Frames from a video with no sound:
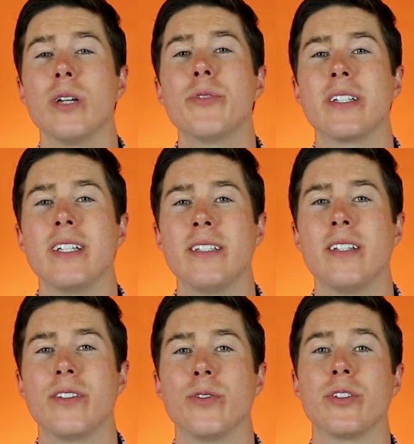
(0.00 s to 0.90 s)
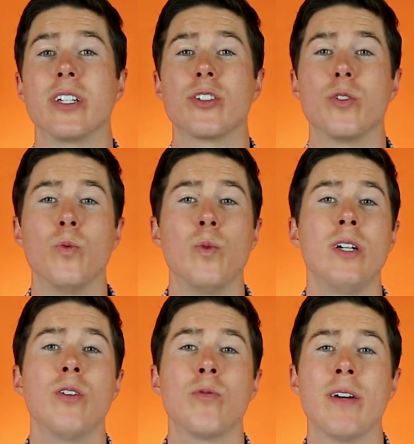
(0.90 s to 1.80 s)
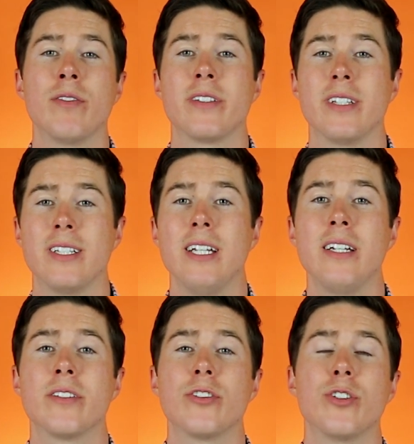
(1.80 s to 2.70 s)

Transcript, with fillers: subjects EC through 6 will reference the TEKS,